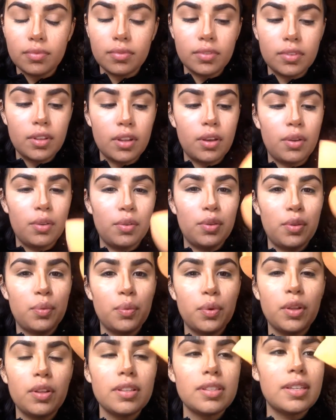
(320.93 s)
Now the
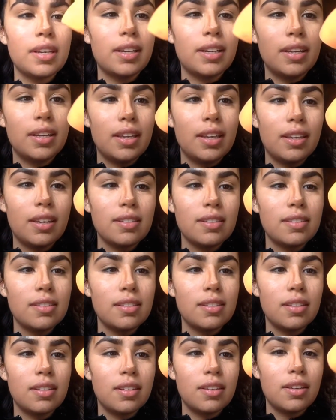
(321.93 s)
Real Techniques
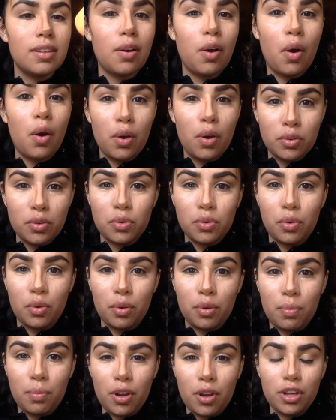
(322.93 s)

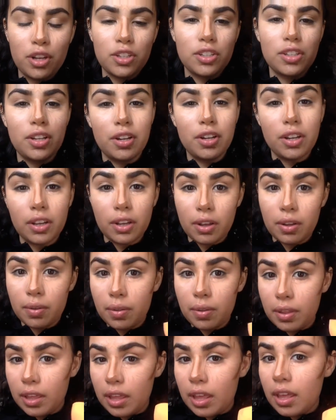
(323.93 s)
contour brush. There you go.
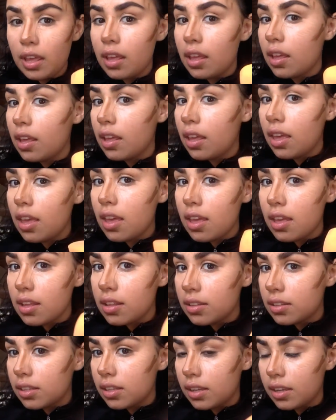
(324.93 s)

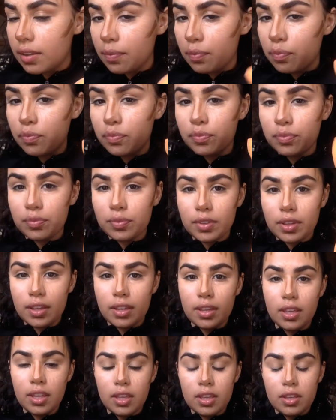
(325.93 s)
And
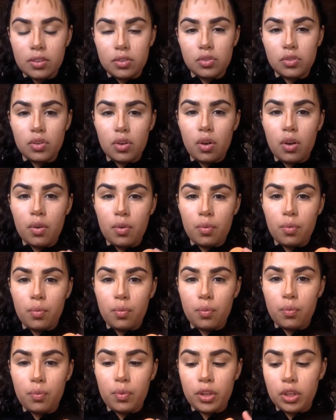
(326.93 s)
so
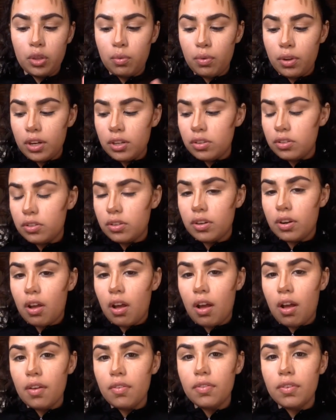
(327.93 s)
when you want to start
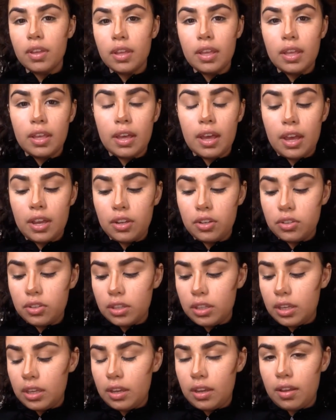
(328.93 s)
off, I
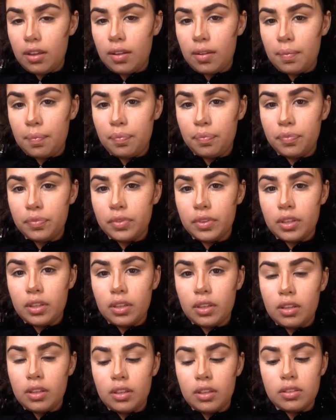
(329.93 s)
usually
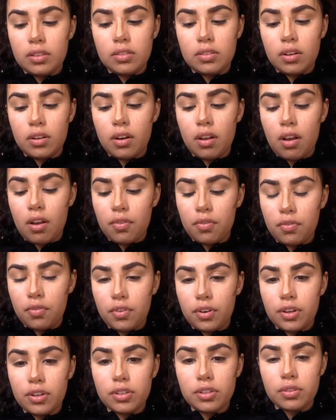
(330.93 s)
start off
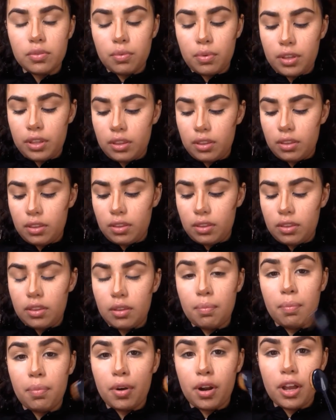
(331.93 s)
first with the
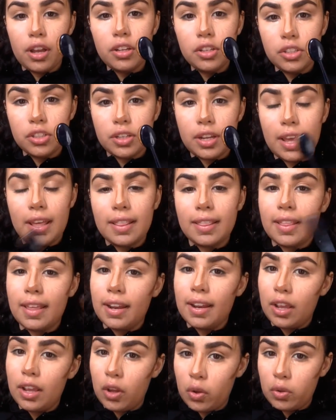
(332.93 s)
brush and
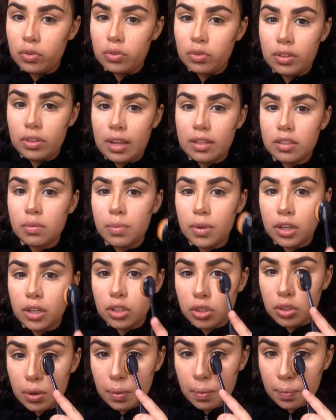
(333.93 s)
then I go to that
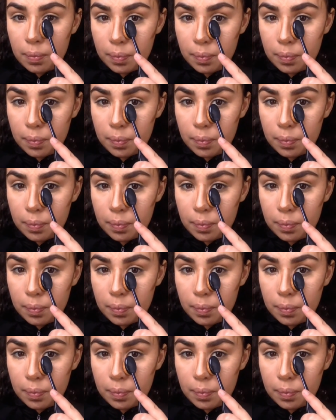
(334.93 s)
sponge.